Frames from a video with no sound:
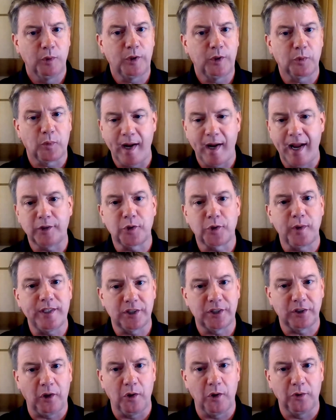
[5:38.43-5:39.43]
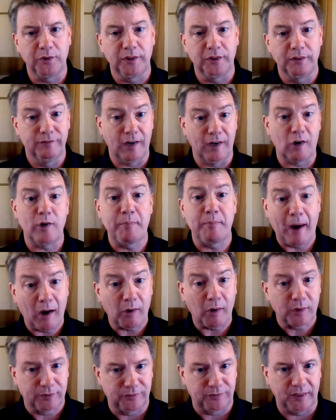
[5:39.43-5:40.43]
with re-entry slowed very
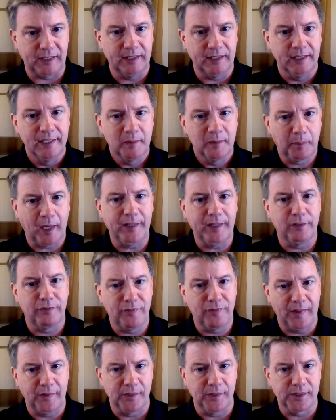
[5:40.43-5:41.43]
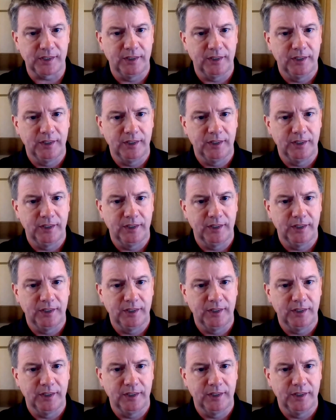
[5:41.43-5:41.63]
powerfully by the feather,